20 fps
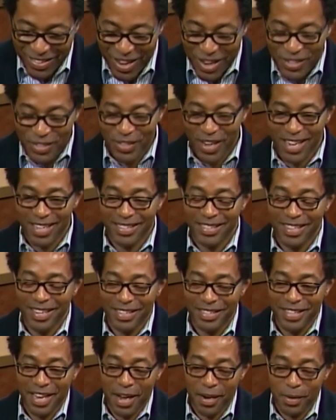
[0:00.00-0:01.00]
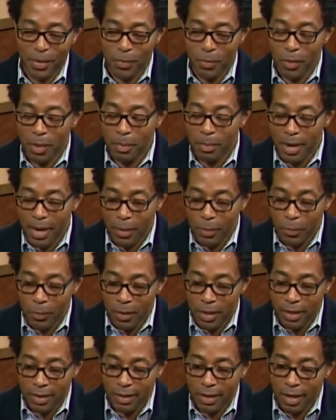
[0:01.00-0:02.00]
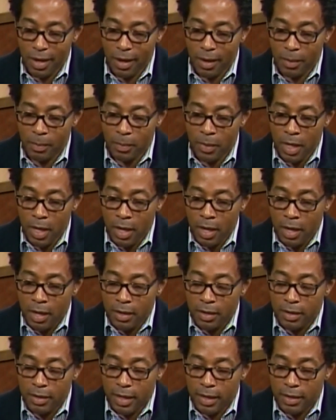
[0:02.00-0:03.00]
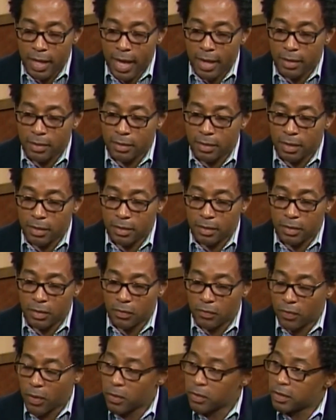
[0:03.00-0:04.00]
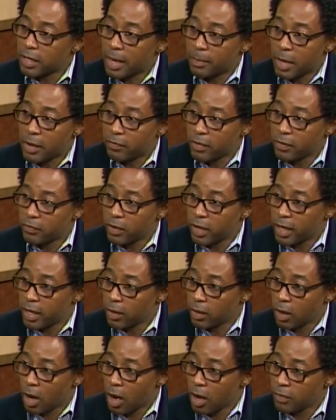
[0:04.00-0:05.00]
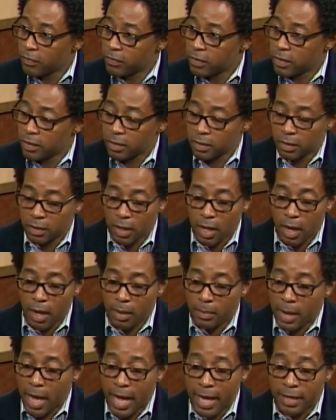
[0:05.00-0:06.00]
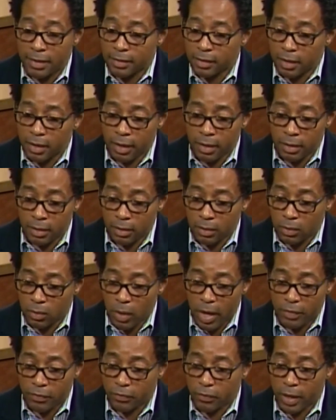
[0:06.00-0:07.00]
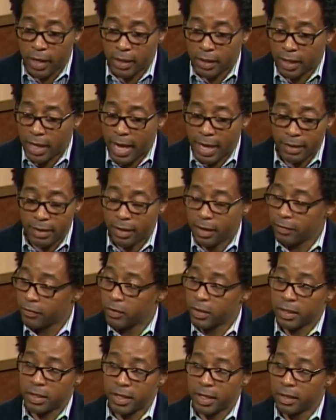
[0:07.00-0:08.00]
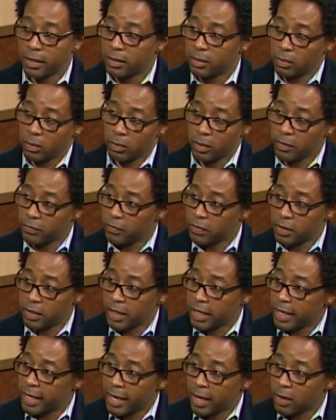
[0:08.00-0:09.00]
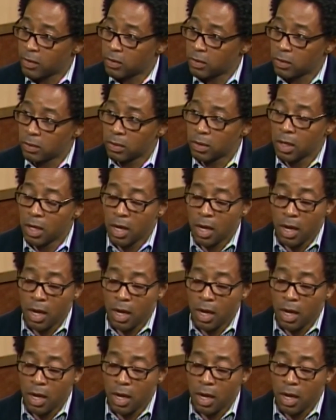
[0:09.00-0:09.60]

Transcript: I try to attack them one by one. This is the first time I've ever held office. Honestly, quite frankly, I had never intended to run for city council.